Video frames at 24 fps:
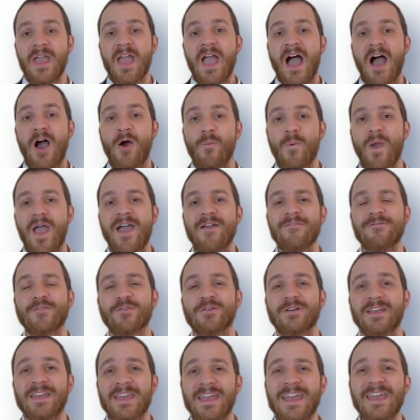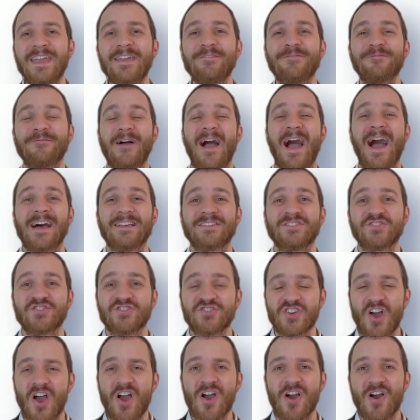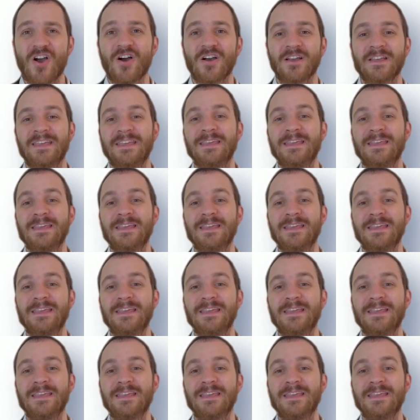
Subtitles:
However, if asa,